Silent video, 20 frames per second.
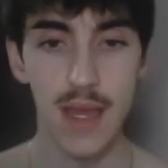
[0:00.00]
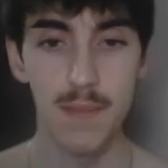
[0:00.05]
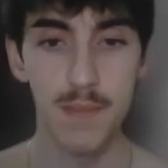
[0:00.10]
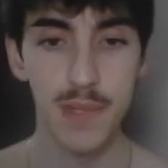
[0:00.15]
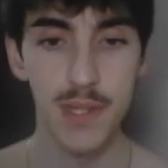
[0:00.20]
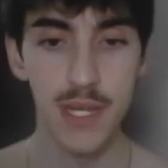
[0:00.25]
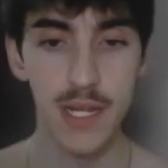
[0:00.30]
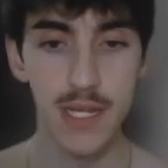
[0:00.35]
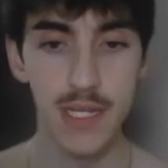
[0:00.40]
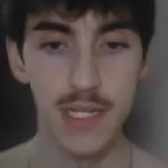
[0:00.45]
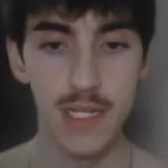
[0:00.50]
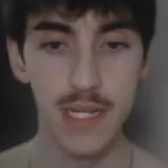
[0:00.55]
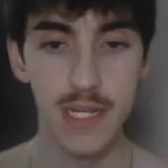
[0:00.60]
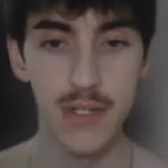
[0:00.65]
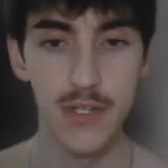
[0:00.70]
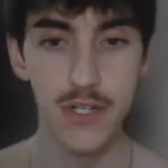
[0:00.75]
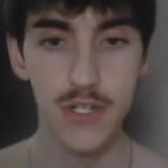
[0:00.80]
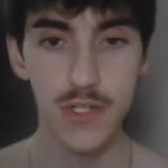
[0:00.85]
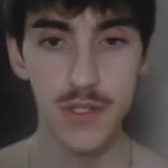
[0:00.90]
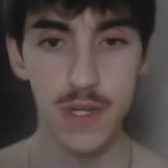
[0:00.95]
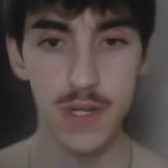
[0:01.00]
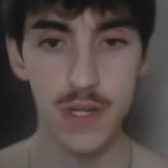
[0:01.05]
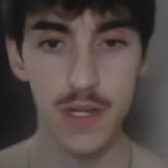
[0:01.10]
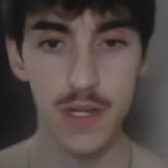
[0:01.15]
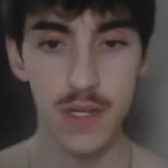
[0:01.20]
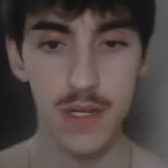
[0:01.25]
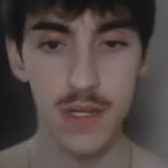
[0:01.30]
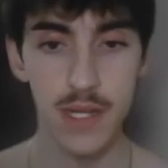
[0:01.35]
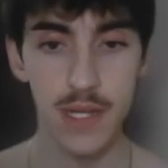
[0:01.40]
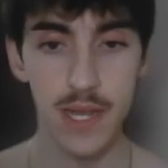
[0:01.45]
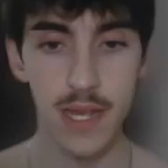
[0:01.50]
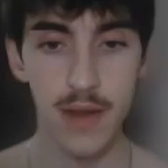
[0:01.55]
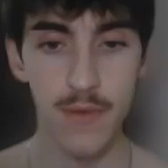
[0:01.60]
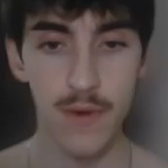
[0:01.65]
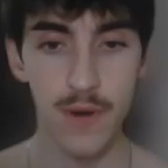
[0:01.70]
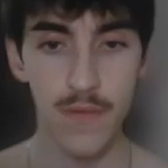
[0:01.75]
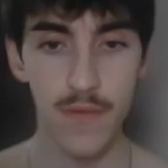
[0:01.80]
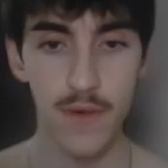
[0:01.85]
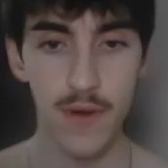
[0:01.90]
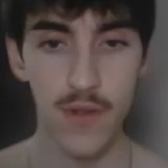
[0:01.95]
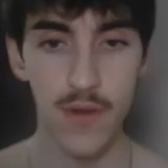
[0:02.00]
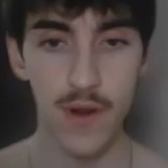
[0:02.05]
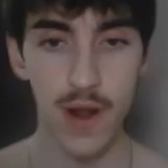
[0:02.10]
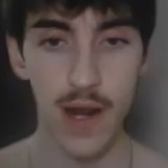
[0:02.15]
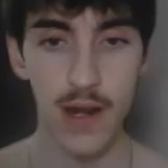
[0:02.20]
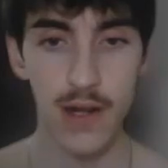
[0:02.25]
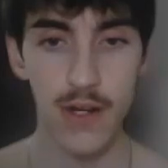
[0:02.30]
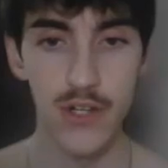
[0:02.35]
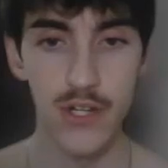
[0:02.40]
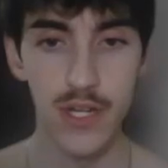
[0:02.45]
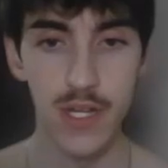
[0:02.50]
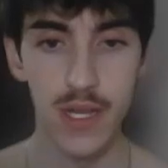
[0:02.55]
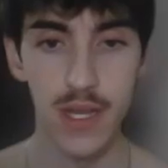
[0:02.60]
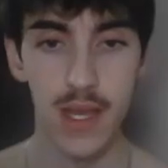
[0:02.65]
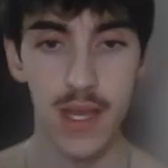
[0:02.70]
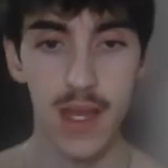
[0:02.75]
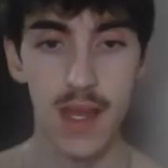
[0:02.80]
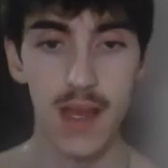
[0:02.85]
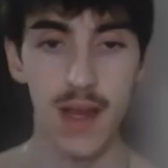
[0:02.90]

but they did just get rid of all their energy,